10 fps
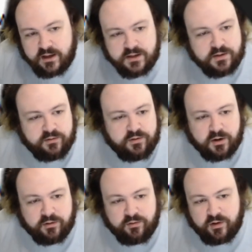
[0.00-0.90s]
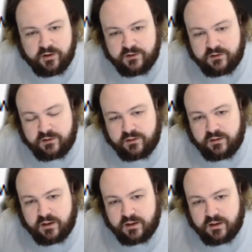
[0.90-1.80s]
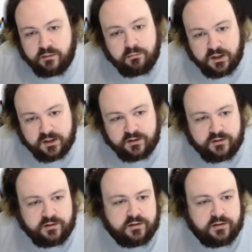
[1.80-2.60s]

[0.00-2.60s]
So if your microphone is unplugged